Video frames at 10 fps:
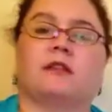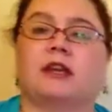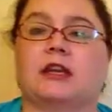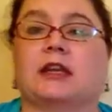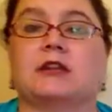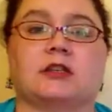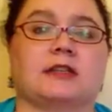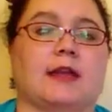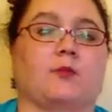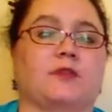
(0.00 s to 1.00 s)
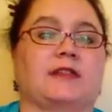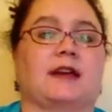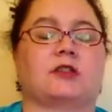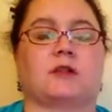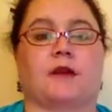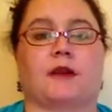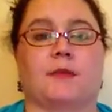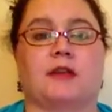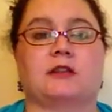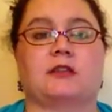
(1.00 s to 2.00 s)
linen hinging tape was actually
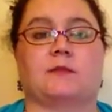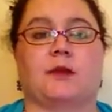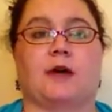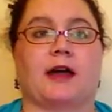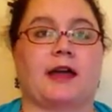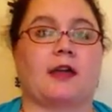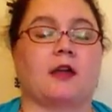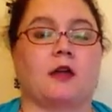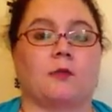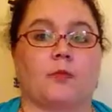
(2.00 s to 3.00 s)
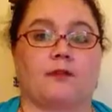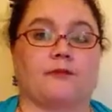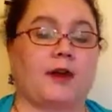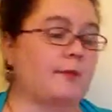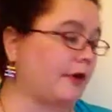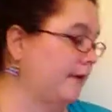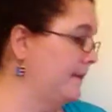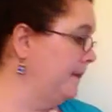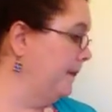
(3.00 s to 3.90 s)
recommended to me by my framer